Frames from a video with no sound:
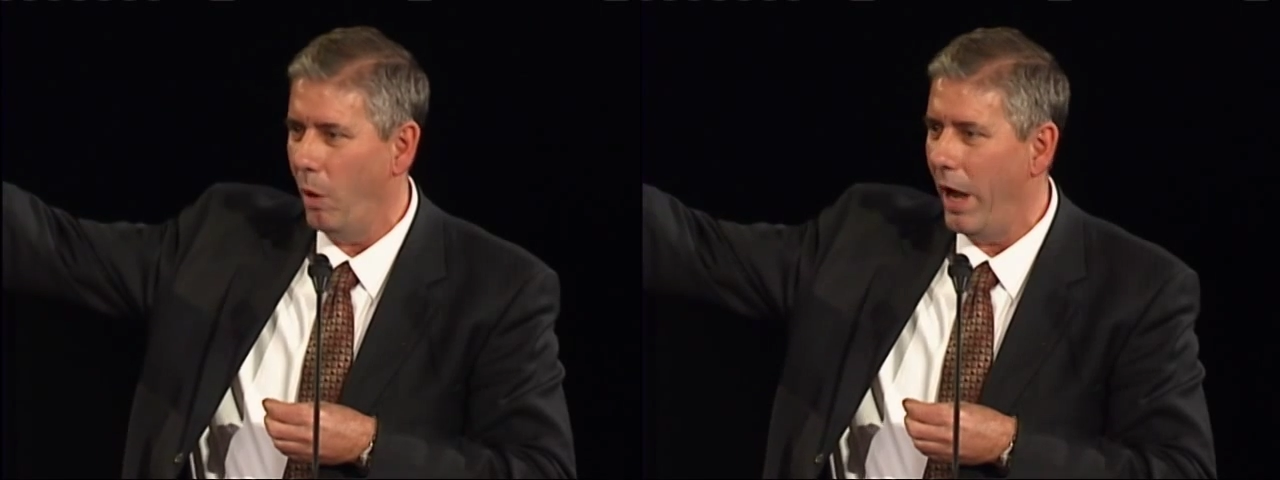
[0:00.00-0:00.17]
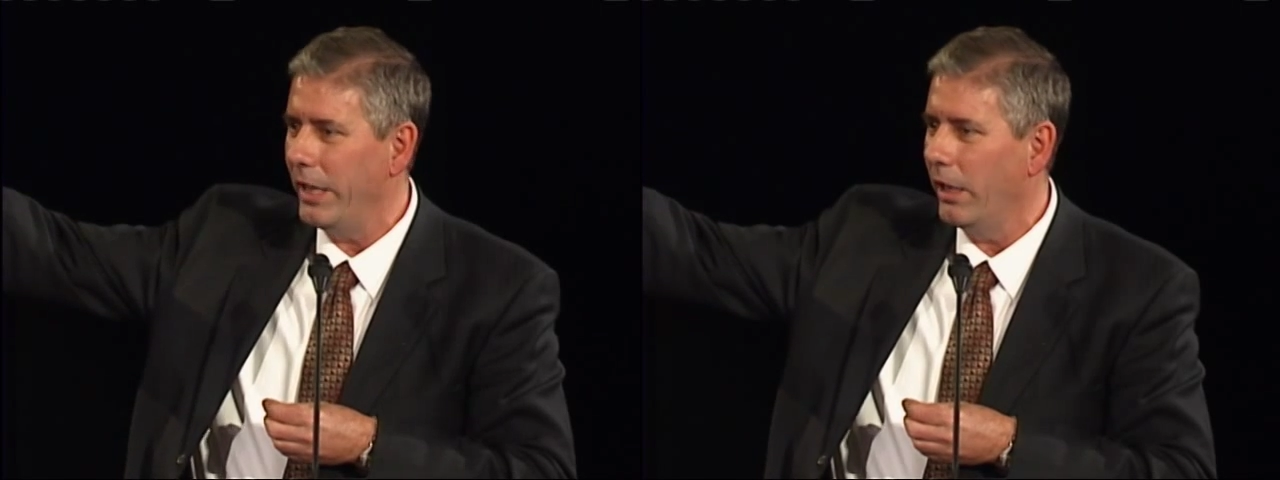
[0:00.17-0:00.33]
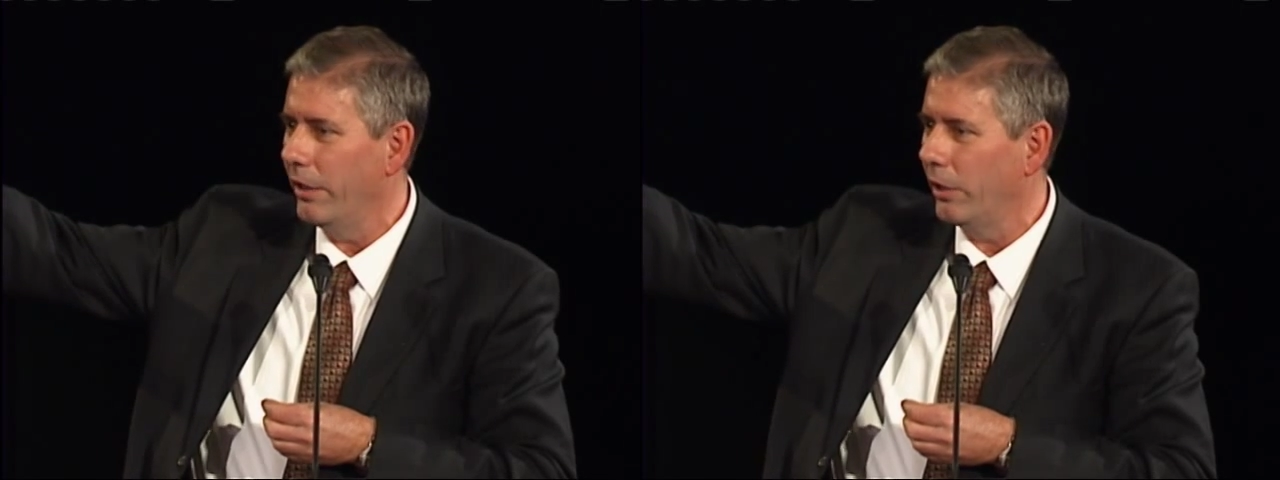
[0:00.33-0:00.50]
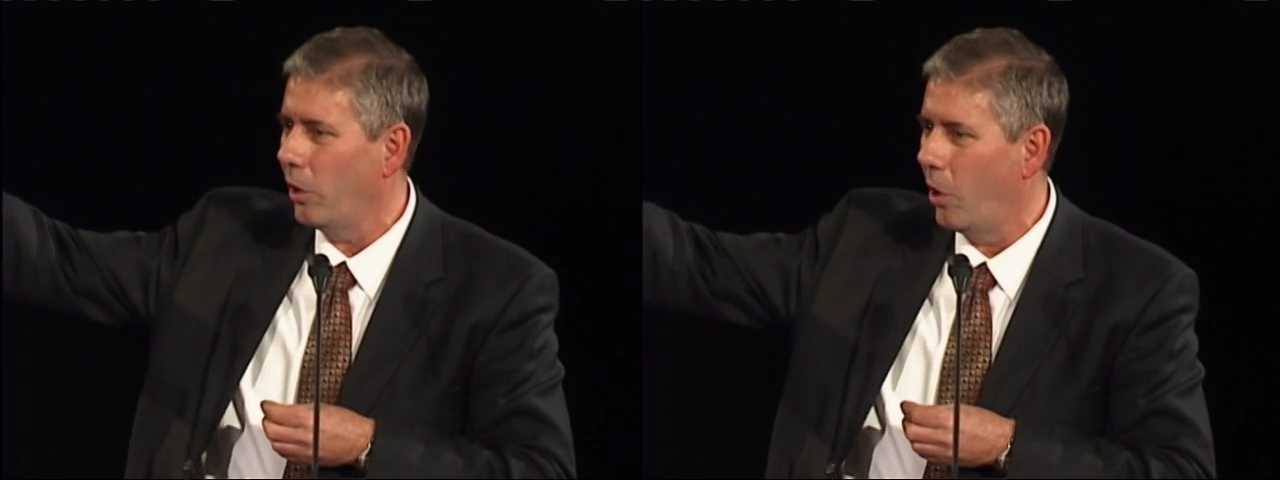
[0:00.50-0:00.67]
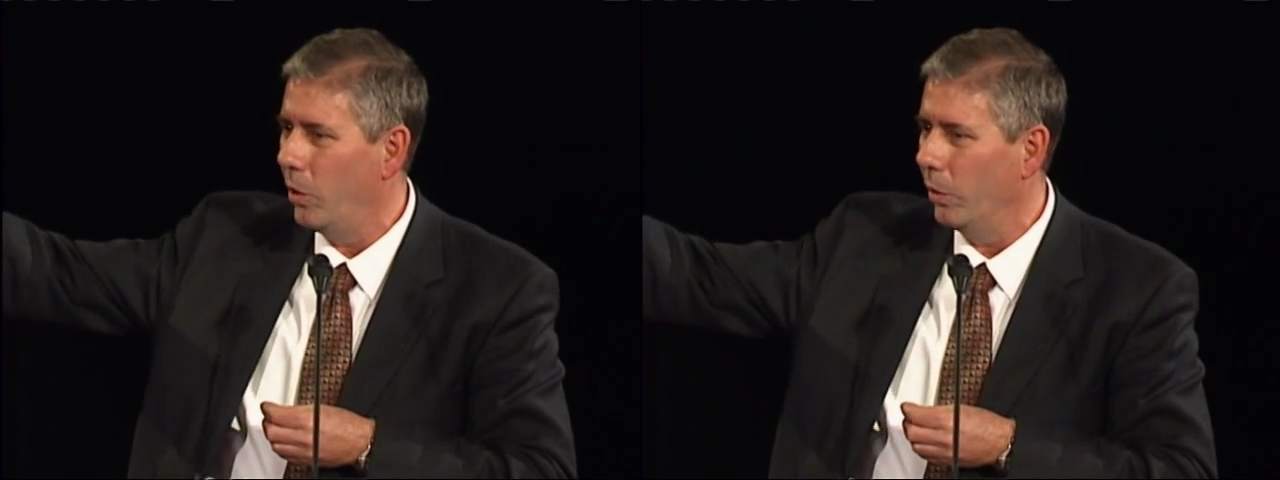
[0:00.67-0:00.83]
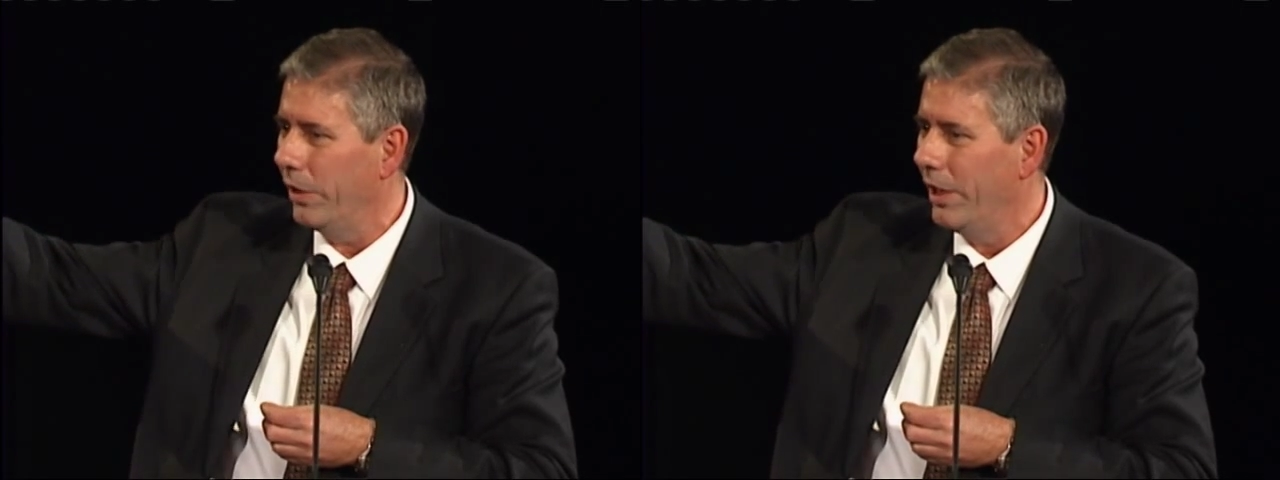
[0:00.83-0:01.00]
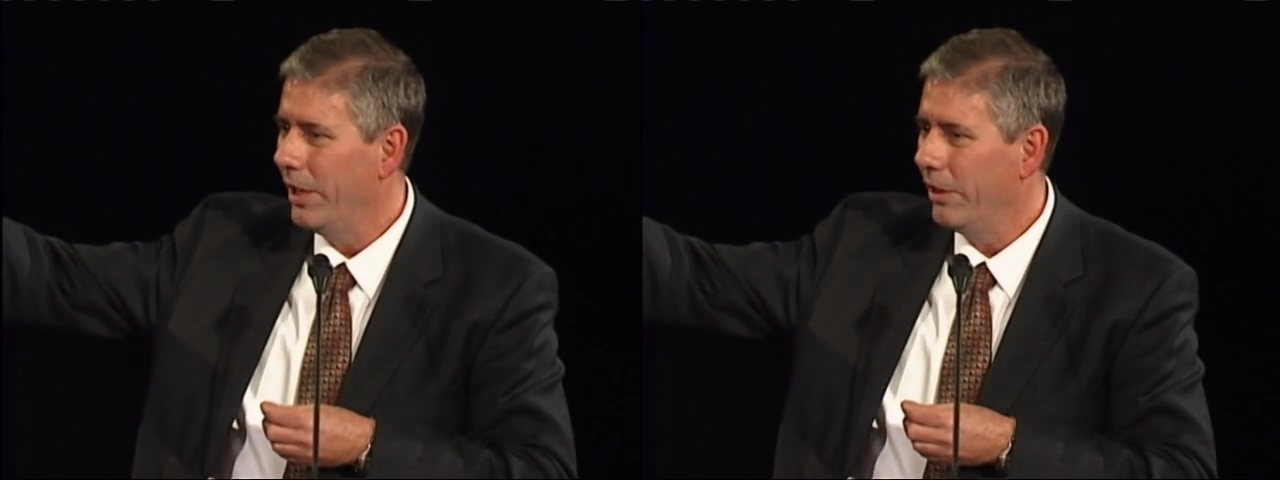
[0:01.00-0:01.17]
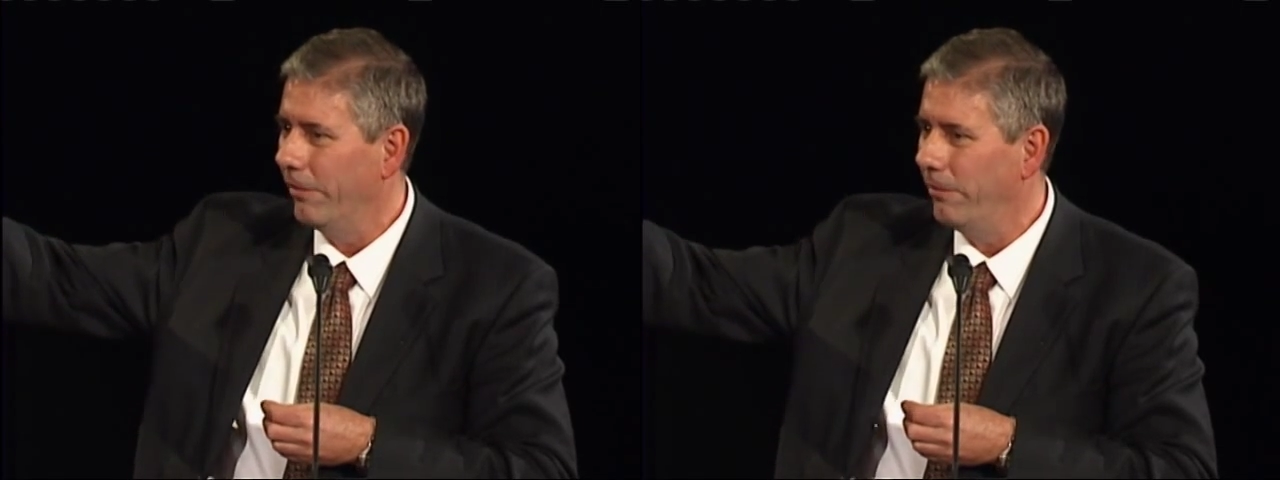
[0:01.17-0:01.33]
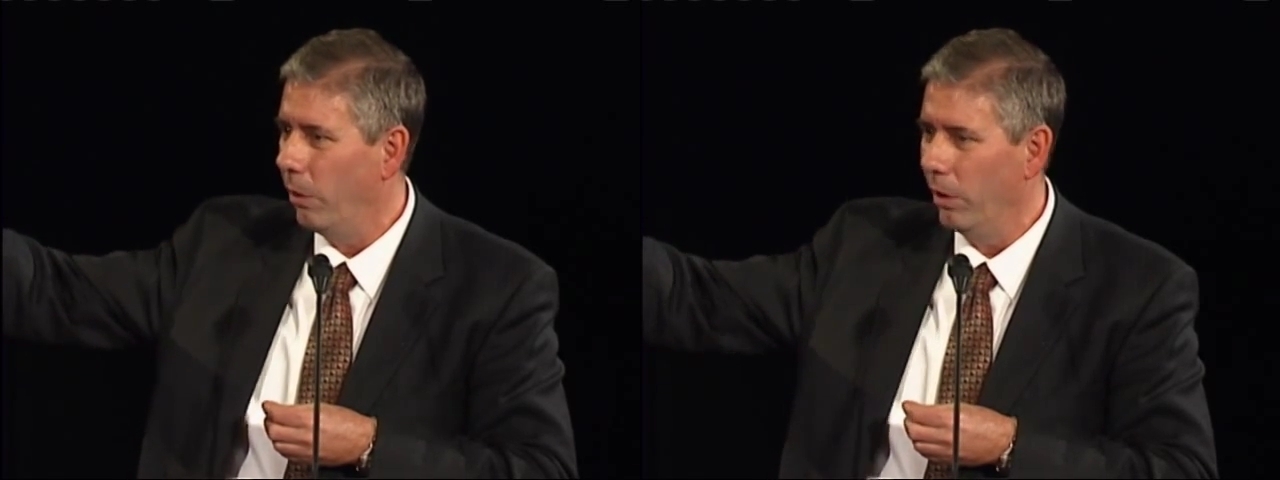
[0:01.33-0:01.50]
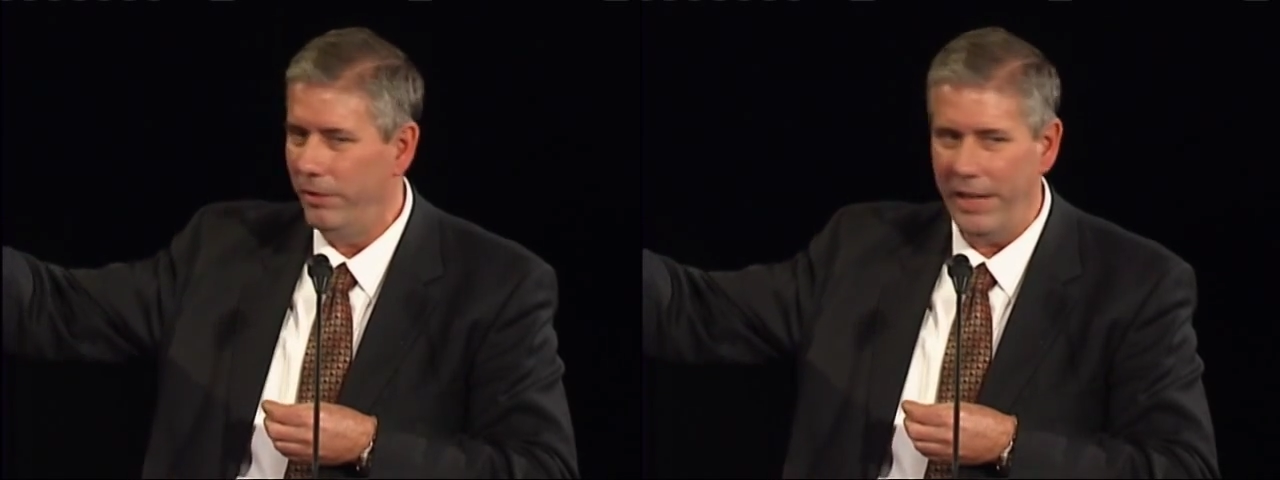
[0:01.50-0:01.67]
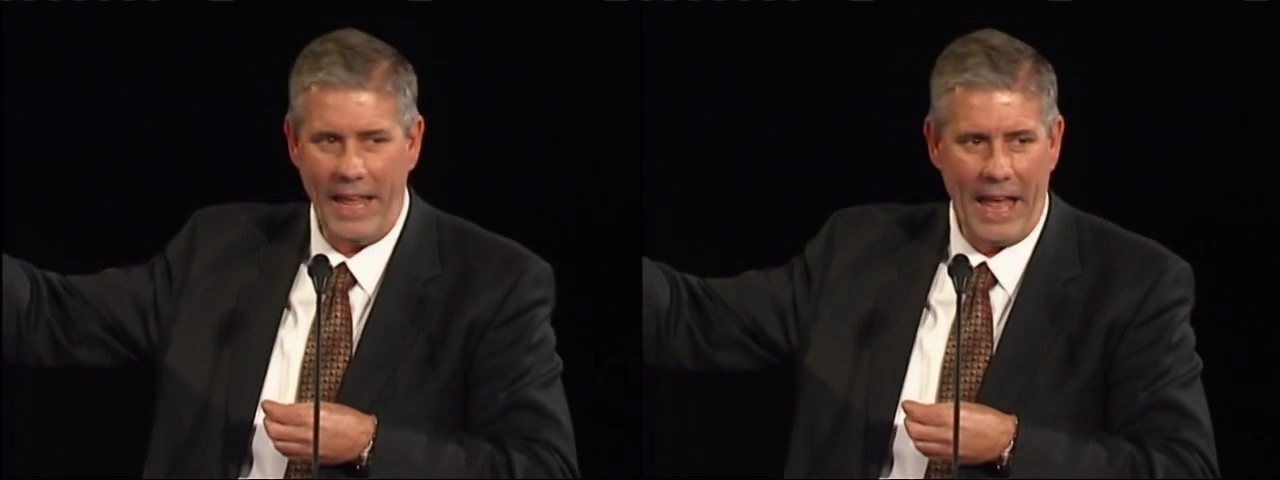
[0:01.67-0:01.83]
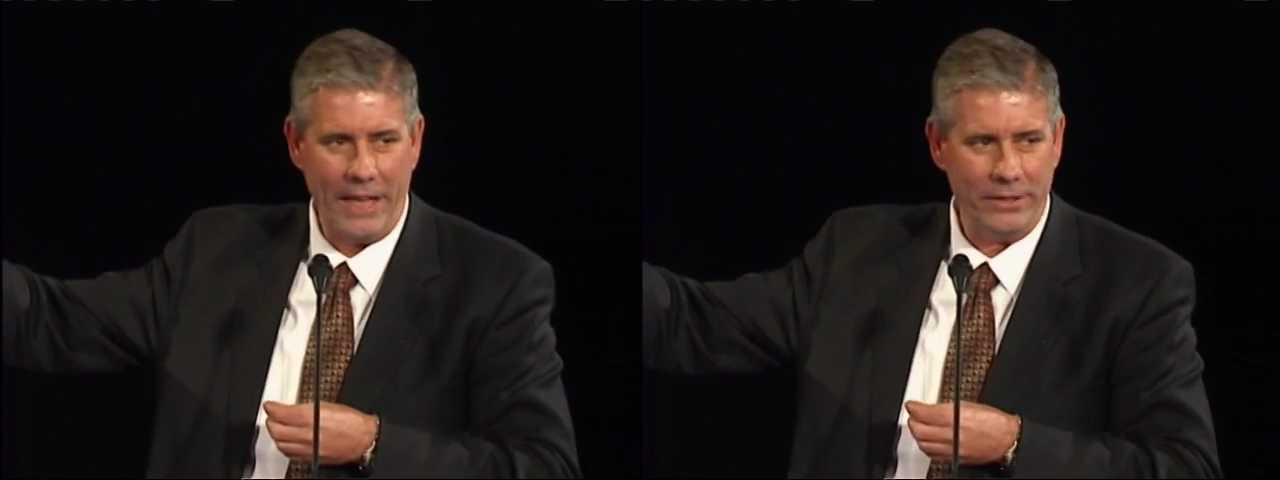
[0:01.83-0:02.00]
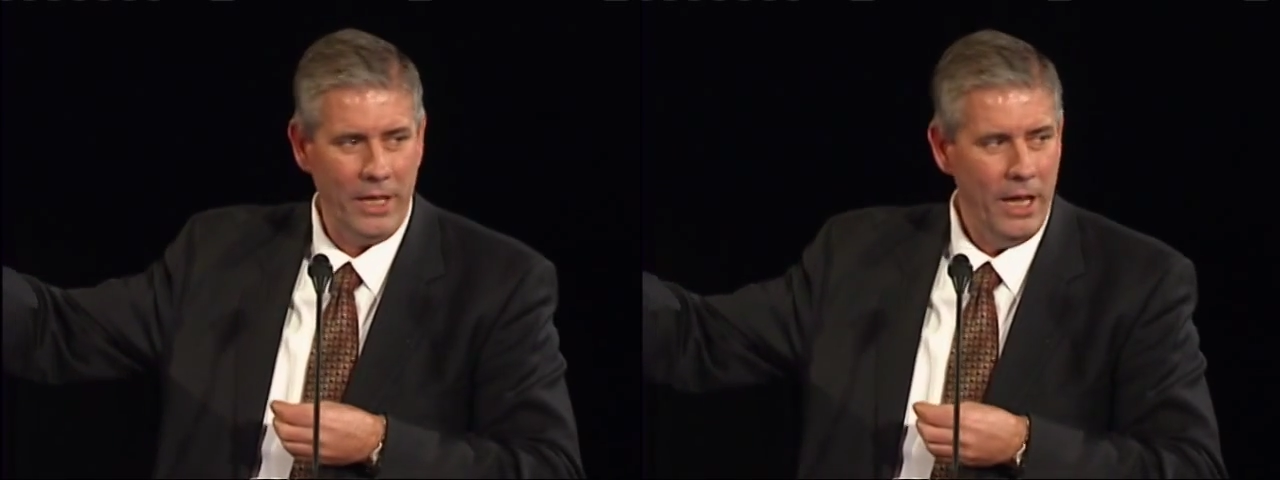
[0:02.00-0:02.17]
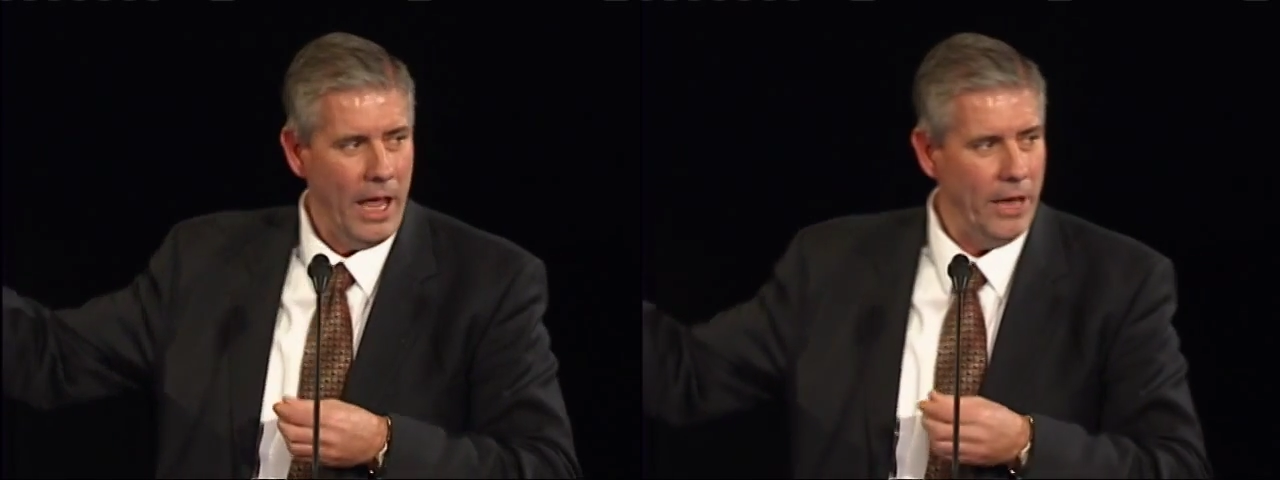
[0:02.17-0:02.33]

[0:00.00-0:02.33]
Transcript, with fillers: riding on a colt, the foal of an ass.